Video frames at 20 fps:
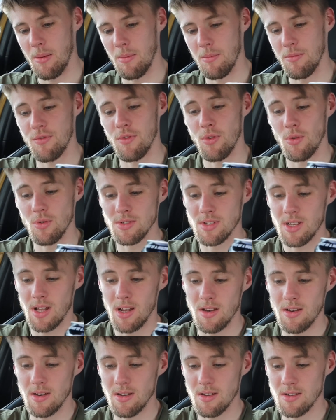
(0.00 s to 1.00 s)
4
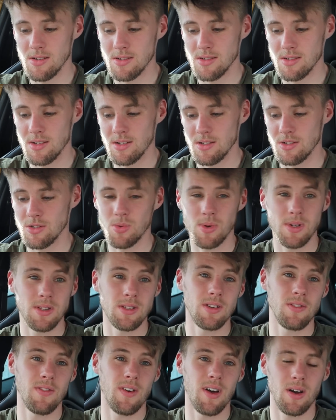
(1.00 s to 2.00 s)
cylinders,
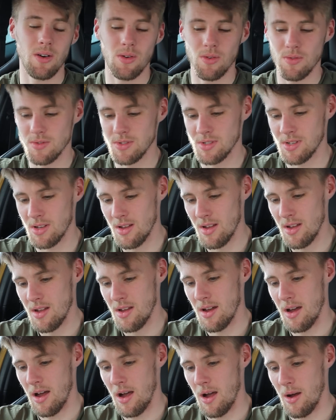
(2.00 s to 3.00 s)
20 valves,
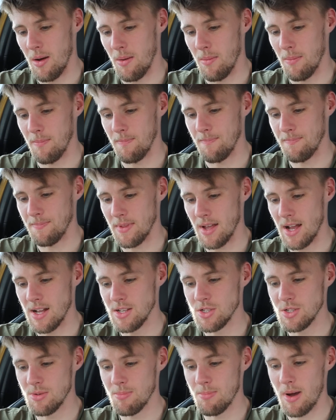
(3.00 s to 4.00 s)

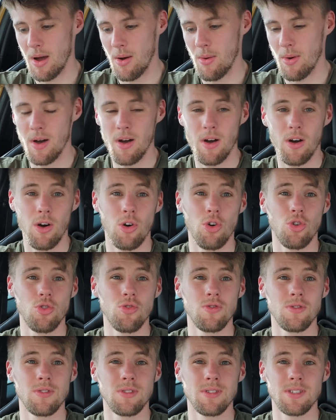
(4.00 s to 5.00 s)
engine power,
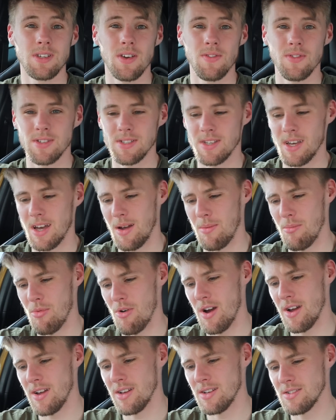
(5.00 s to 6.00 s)
178
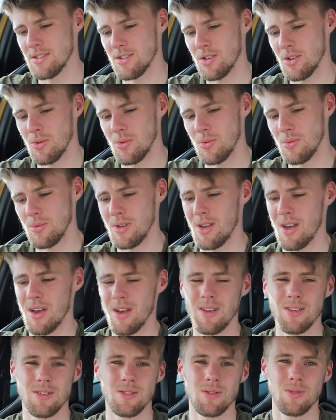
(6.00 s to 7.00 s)
brake, so yeah,
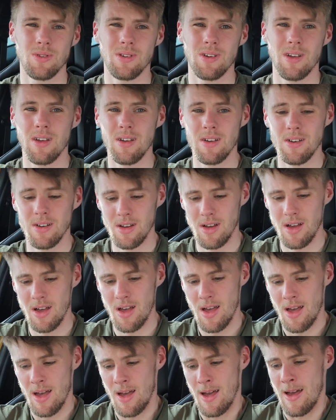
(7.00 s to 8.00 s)
it's,
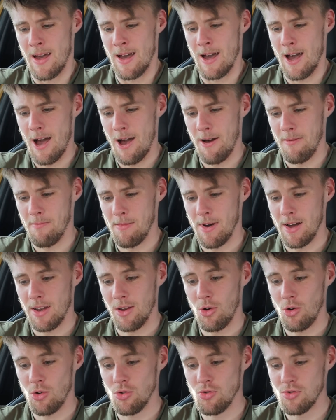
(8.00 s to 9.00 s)
and
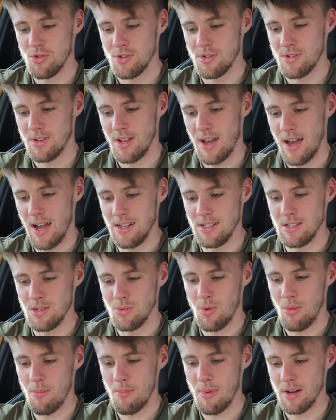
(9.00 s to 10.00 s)

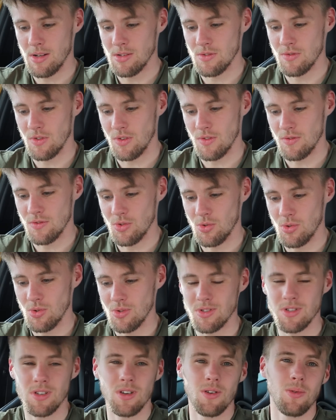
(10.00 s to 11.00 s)
181 pounds-foot of
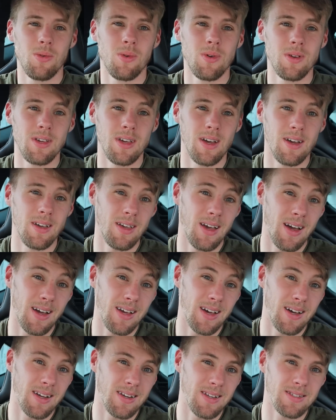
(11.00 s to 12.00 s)
torque, so yeah,
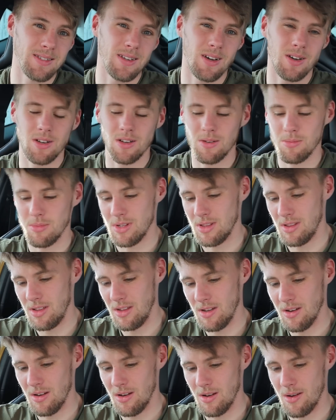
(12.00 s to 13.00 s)
again, it's not going to be
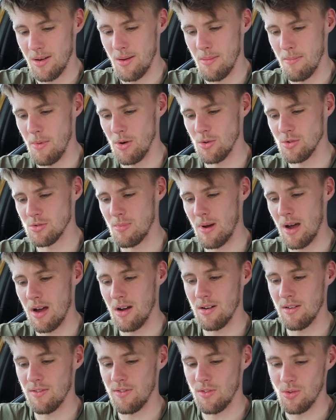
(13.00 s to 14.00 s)
the most
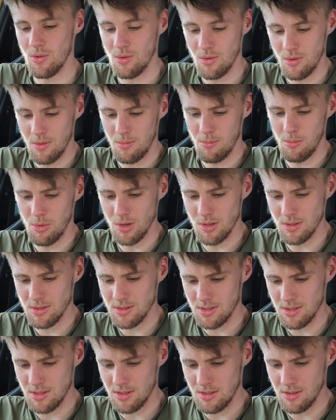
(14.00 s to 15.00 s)
powerful,
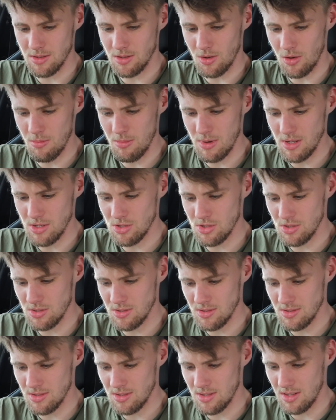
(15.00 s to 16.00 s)
but
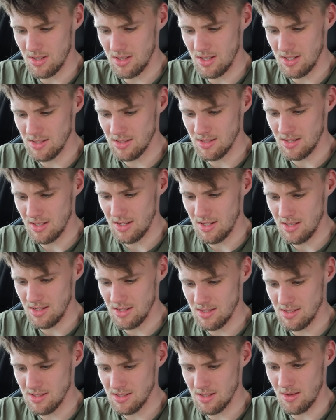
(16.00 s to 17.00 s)
dimensions, it
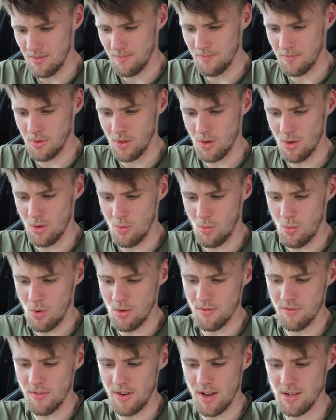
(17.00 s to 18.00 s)
is
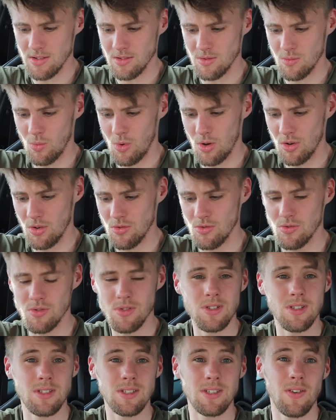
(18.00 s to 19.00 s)

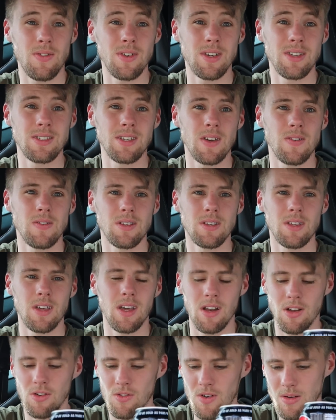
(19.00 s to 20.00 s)
1,177
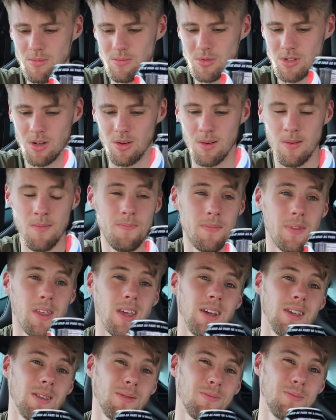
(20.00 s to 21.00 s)
kilograms, so
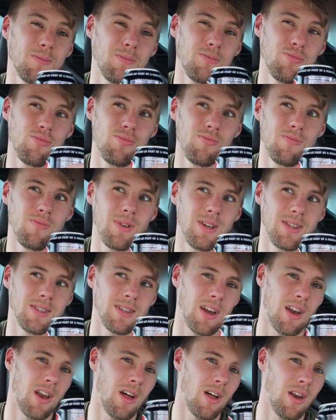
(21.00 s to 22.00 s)
it's
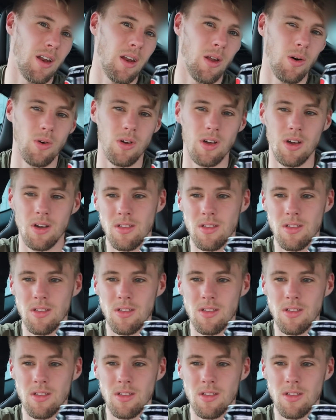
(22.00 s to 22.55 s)
a lot lighter